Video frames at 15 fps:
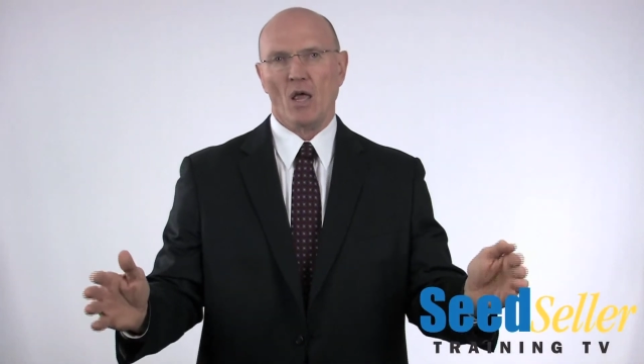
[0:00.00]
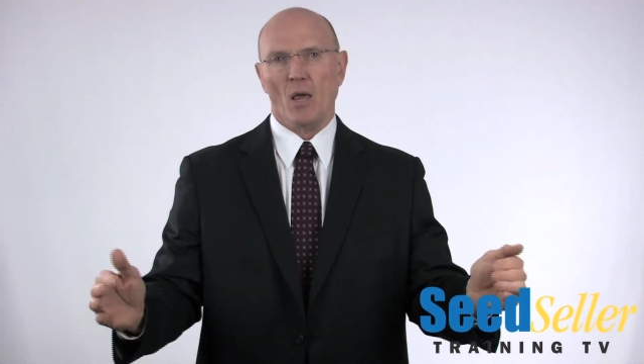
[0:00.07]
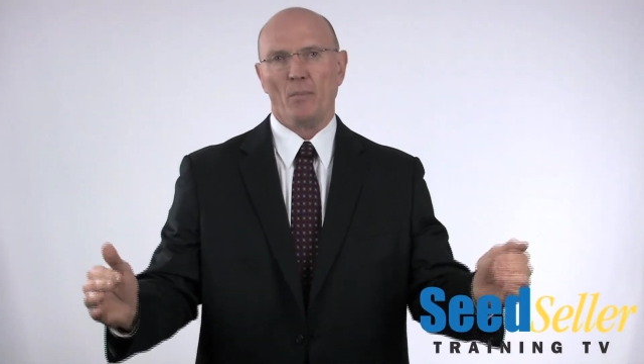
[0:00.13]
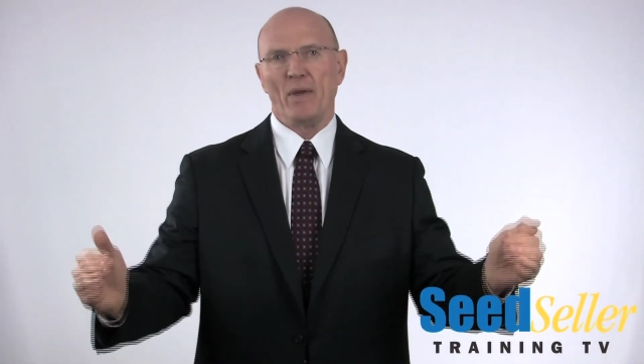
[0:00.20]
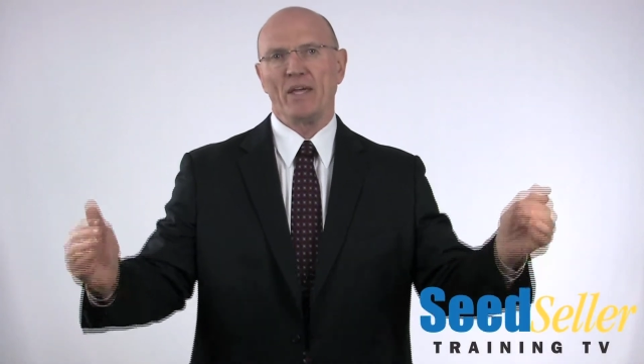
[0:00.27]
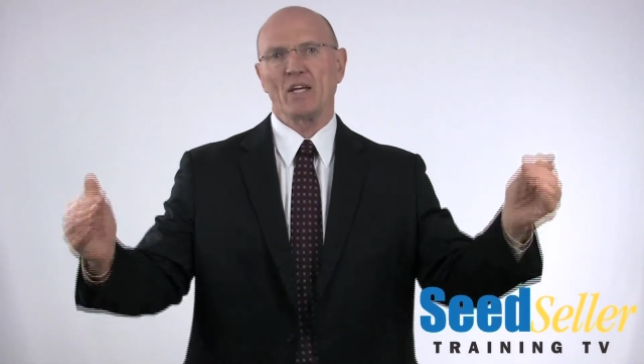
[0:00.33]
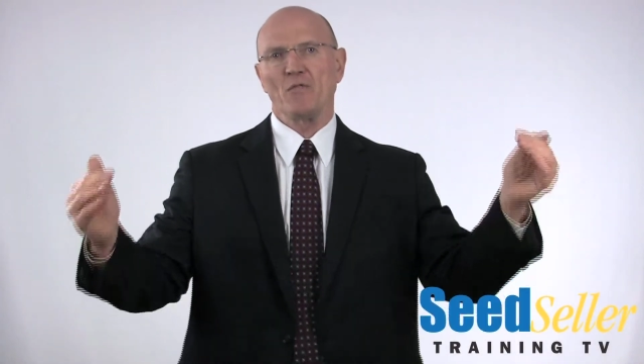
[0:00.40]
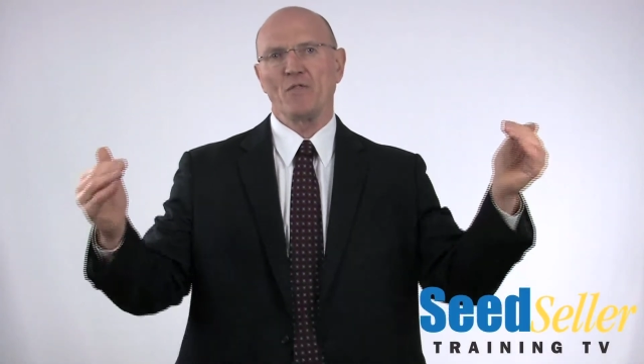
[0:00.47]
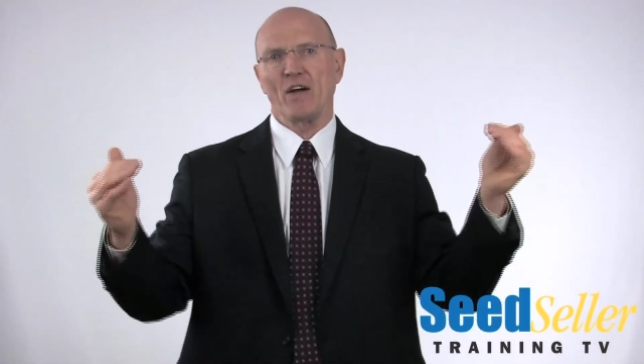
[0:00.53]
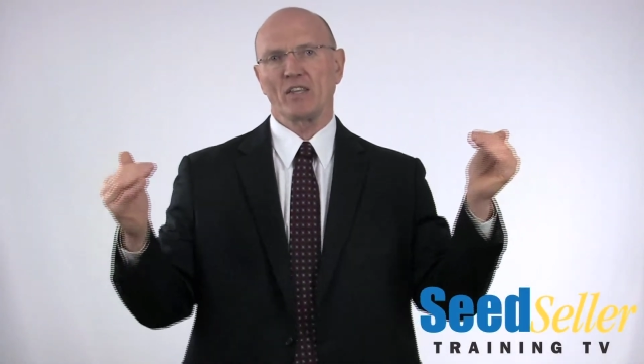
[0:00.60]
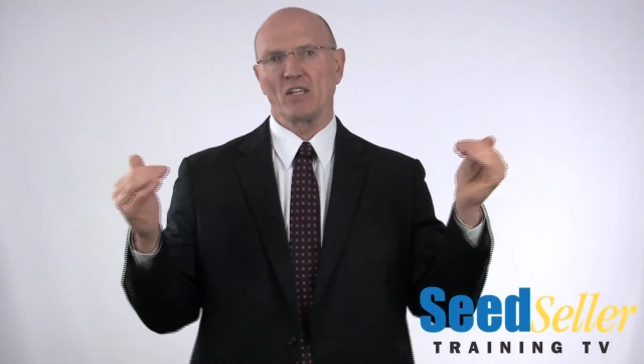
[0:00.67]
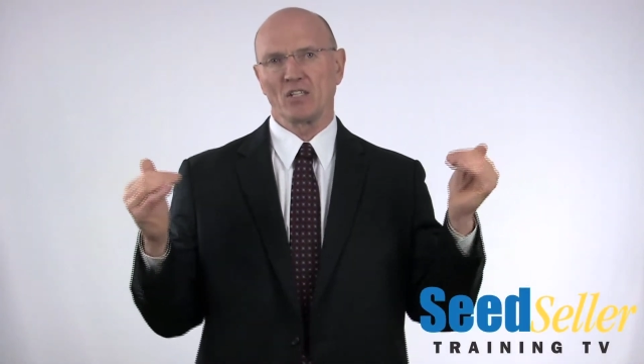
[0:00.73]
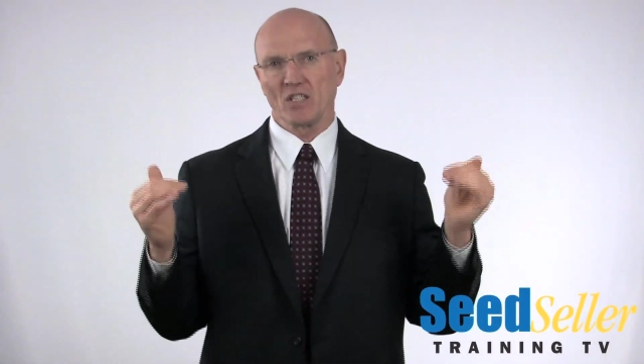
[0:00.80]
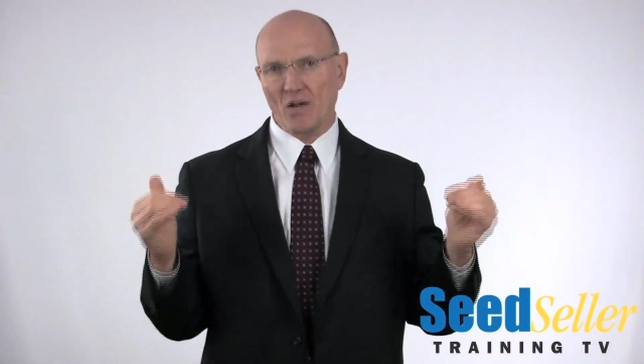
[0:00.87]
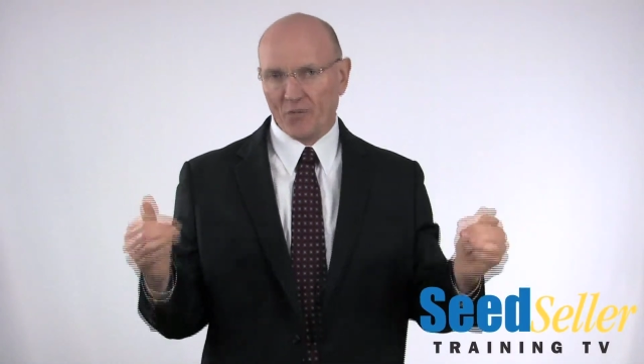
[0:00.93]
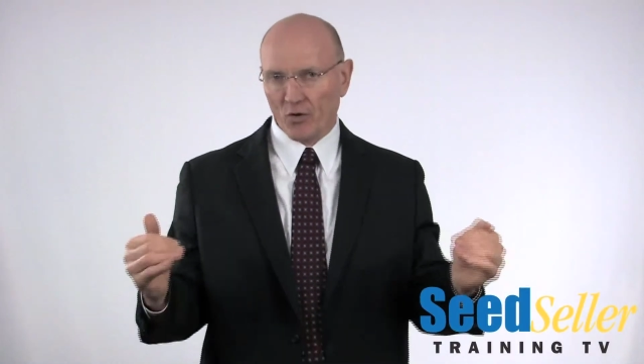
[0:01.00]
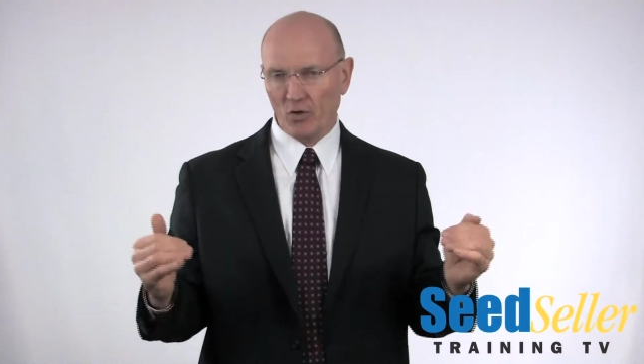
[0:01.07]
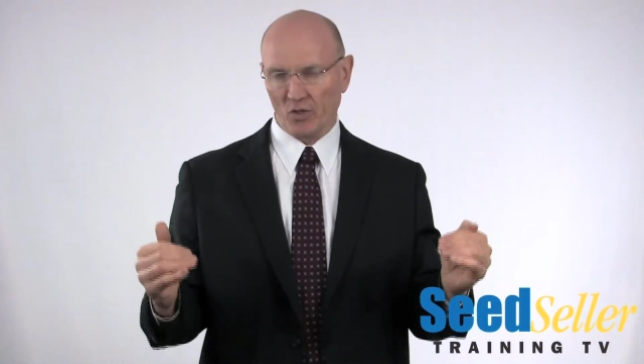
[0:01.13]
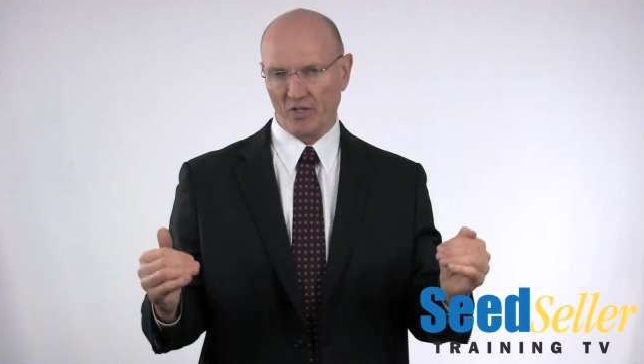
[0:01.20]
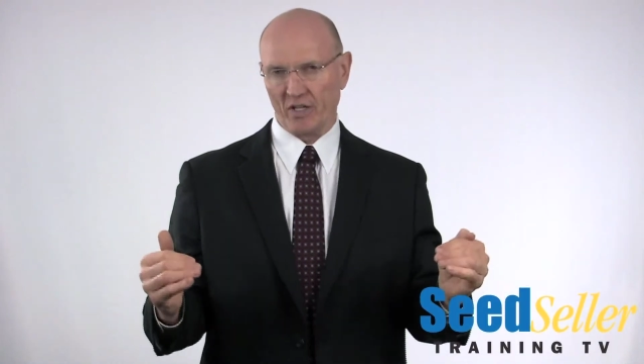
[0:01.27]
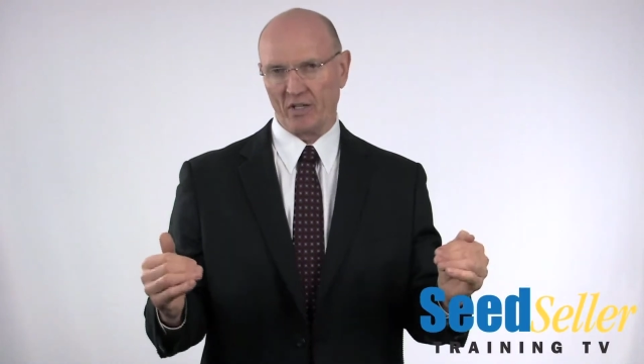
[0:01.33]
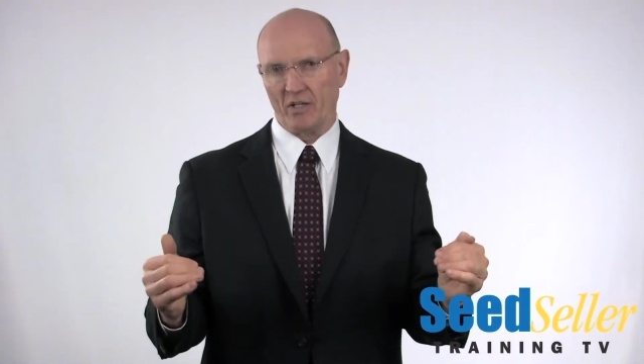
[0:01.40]
being affected
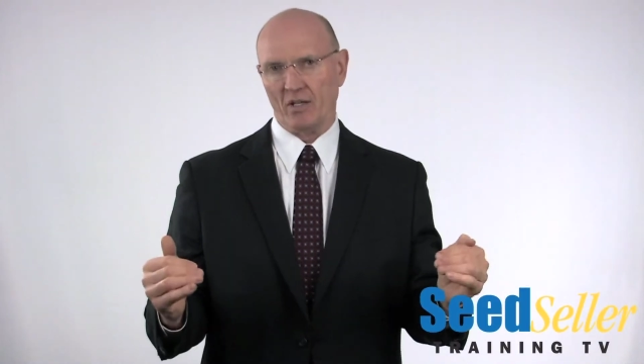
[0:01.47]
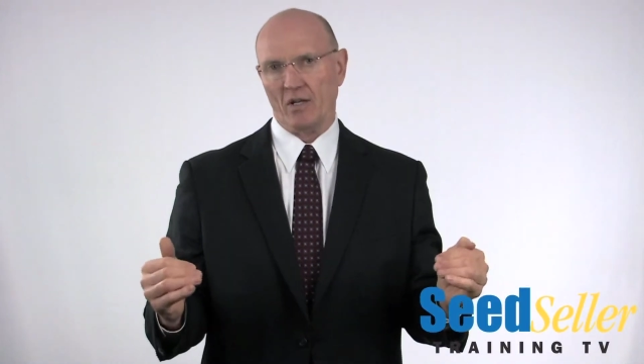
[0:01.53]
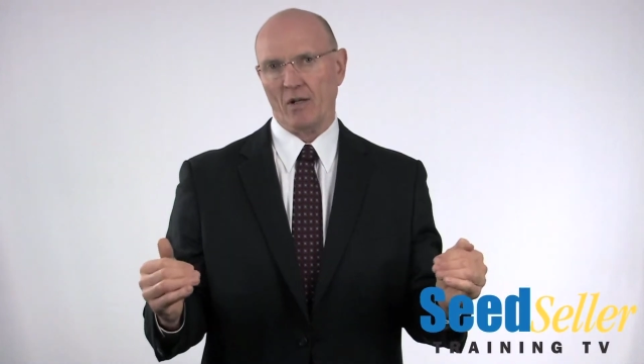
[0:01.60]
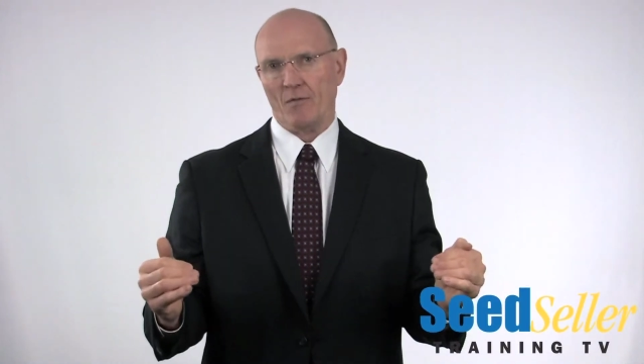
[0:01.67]
differently